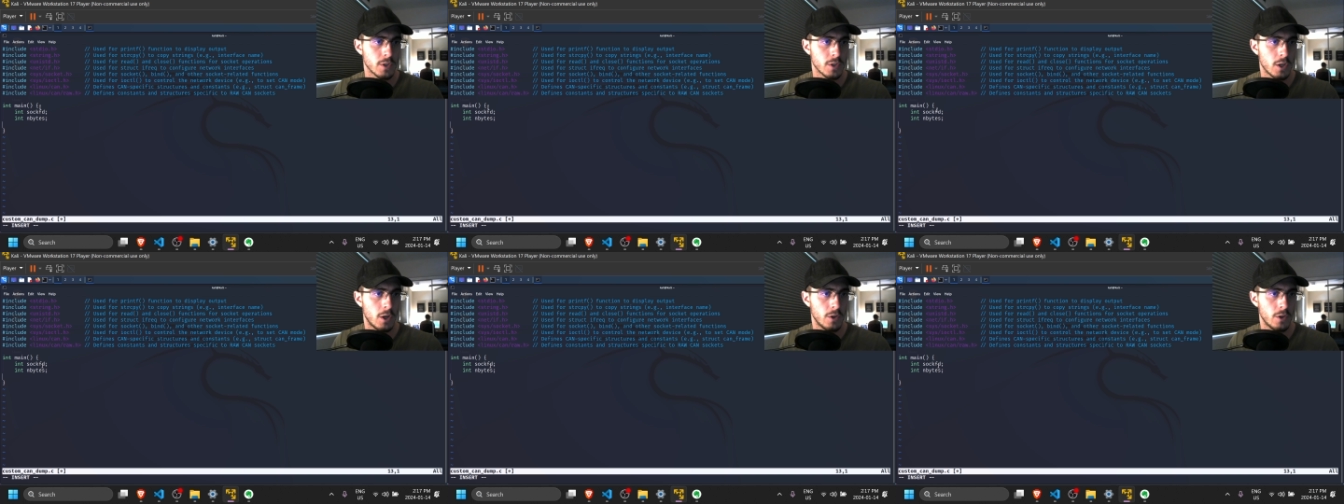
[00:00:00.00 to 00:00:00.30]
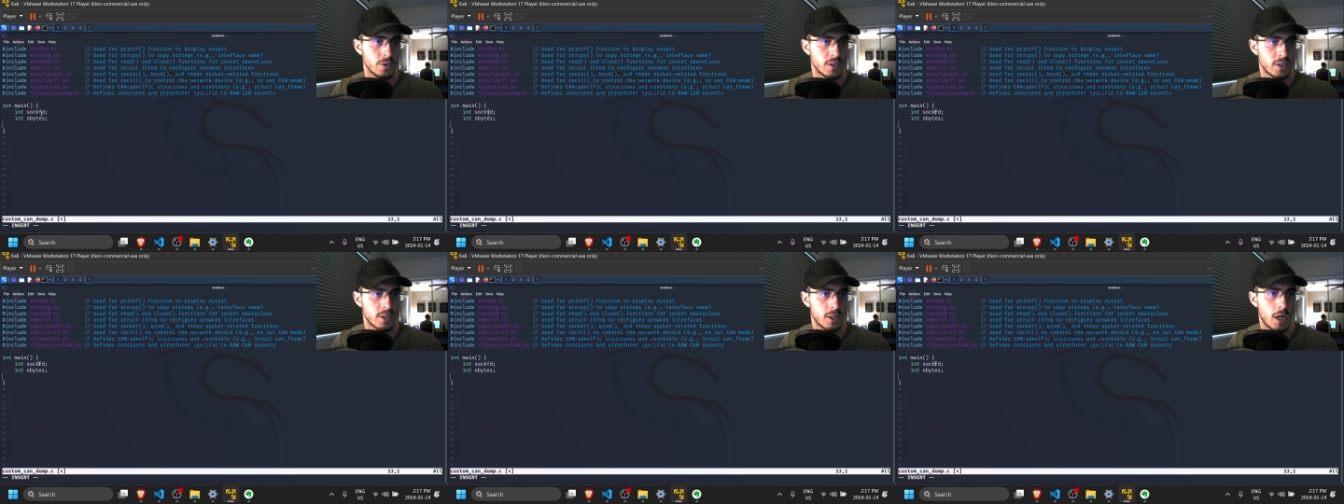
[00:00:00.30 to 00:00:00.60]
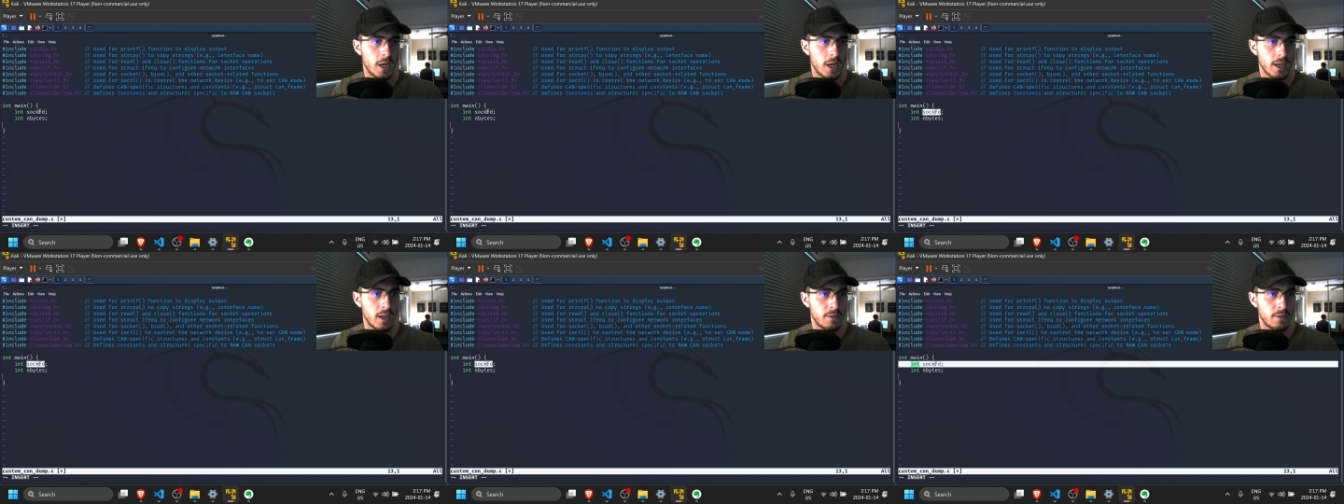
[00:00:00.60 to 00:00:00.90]
called
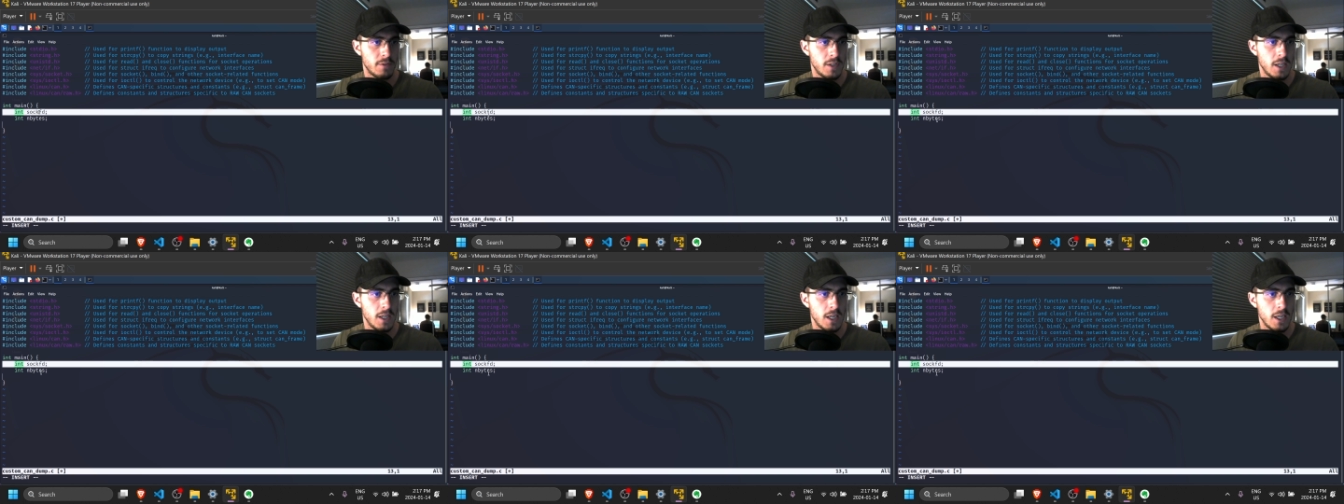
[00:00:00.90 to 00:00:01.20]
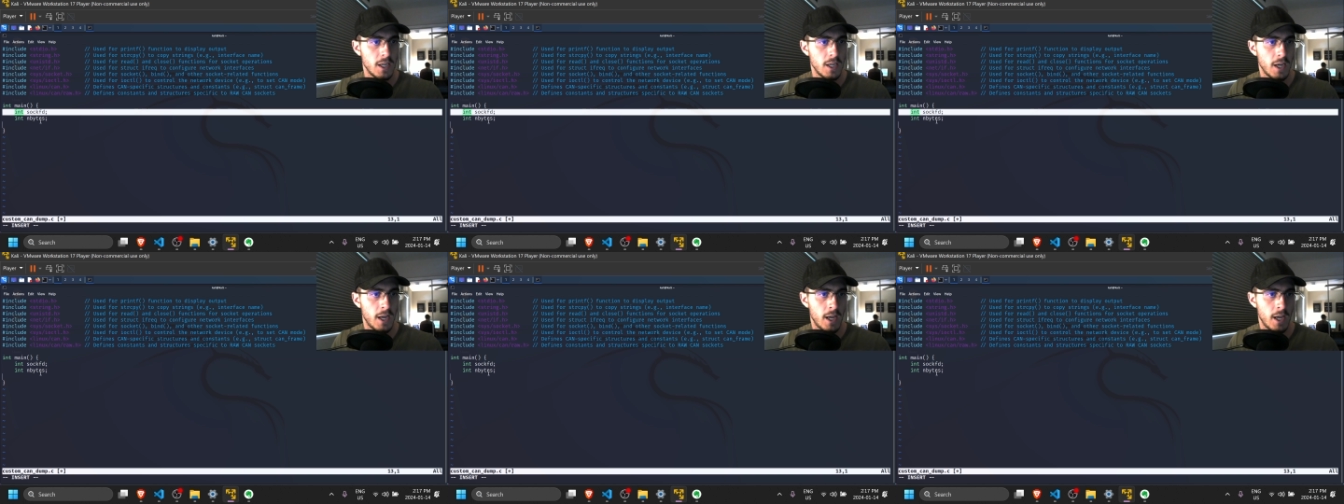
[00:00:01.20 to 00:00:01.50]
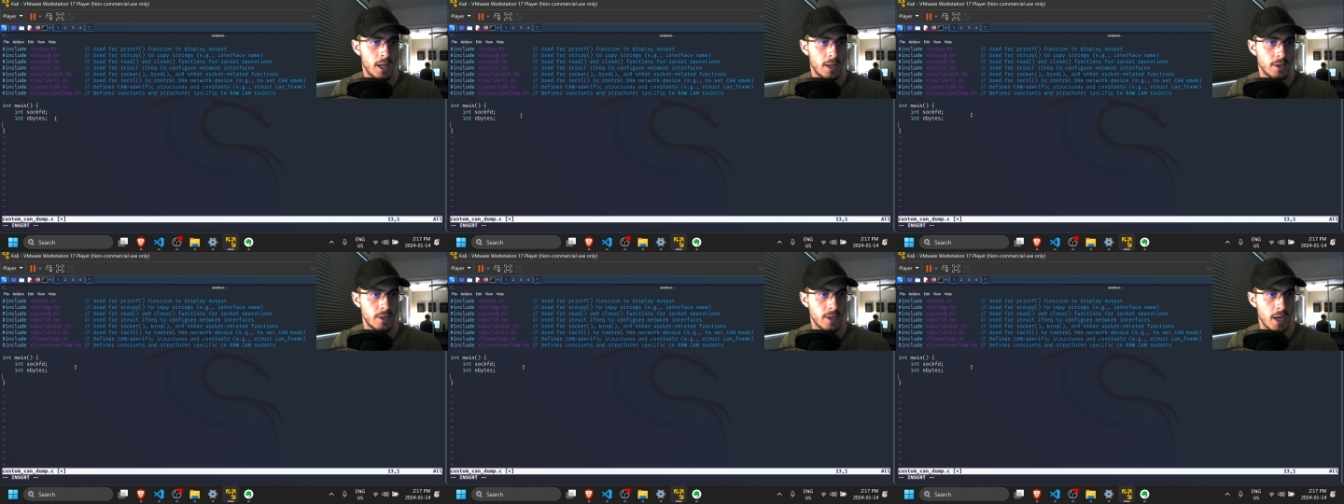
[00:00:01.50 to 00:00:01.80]
sockfd
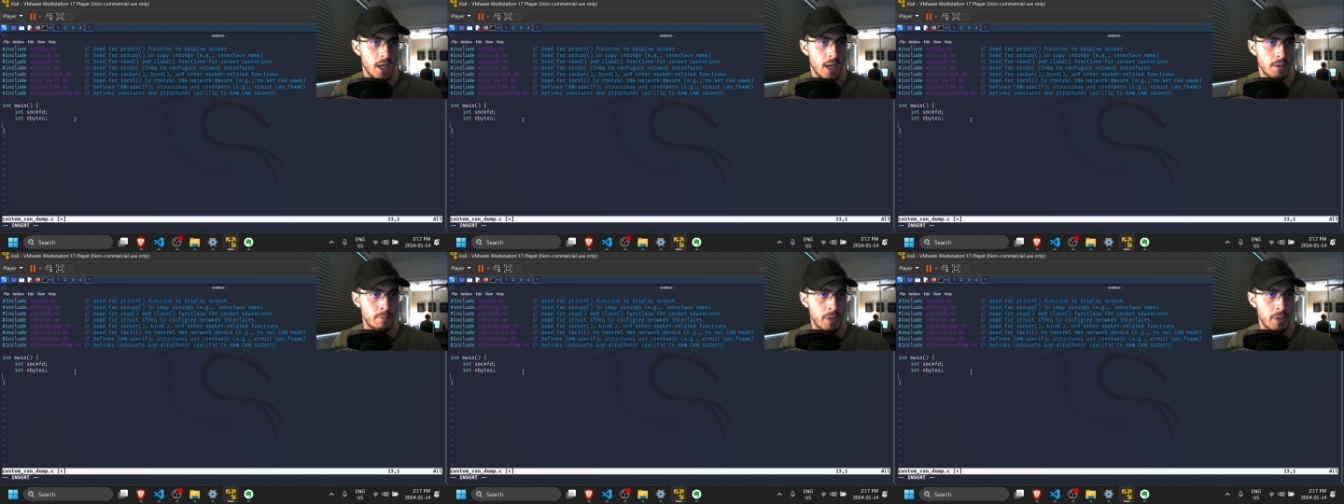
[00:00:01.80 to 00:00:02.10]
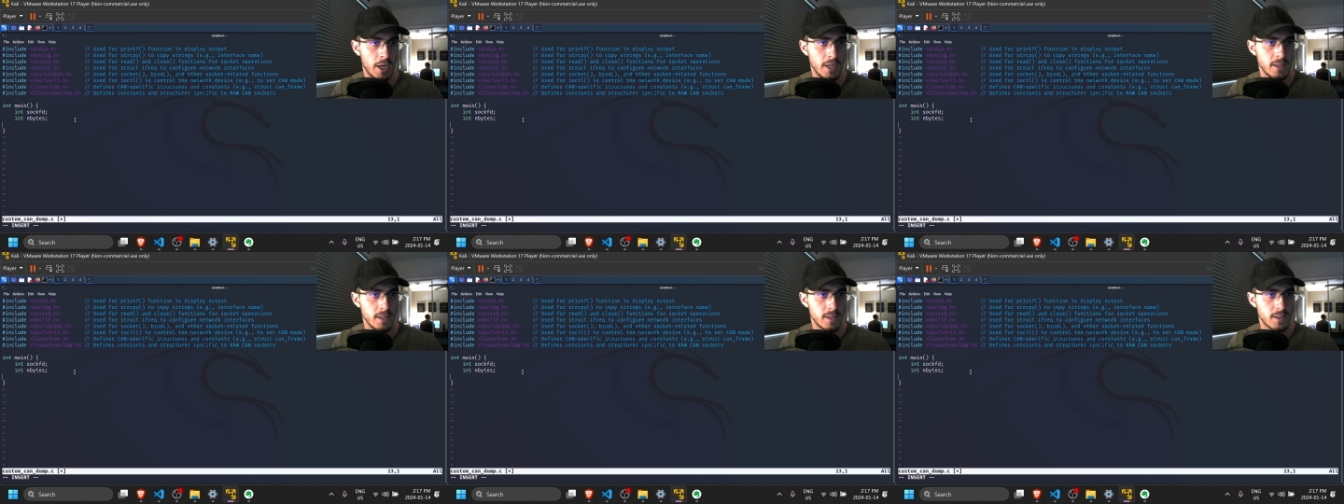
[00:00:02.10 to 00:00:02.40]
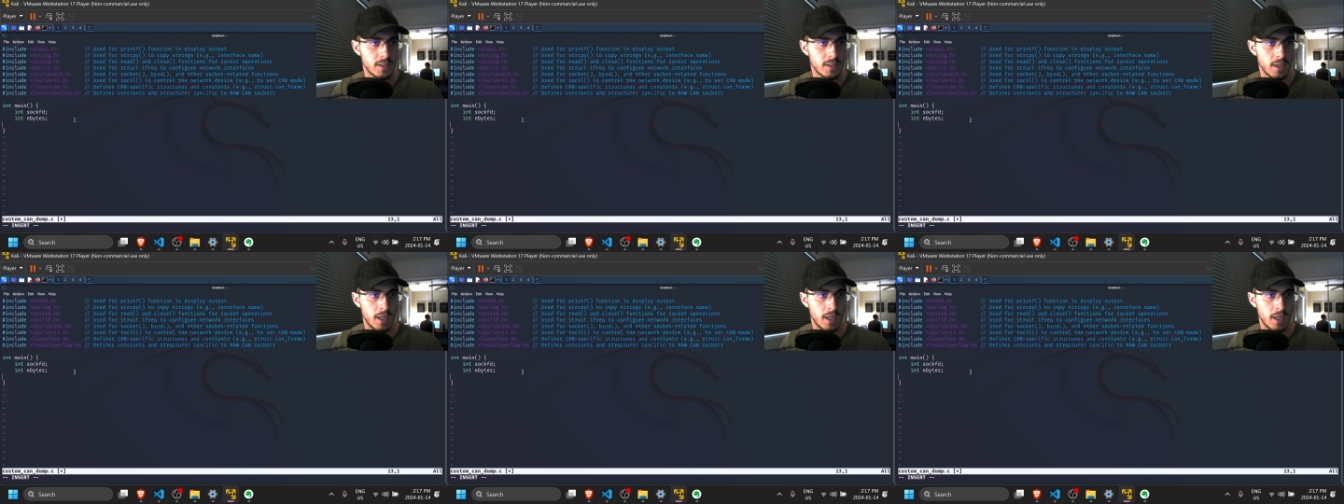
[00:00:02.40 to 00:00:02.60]
and nbytes,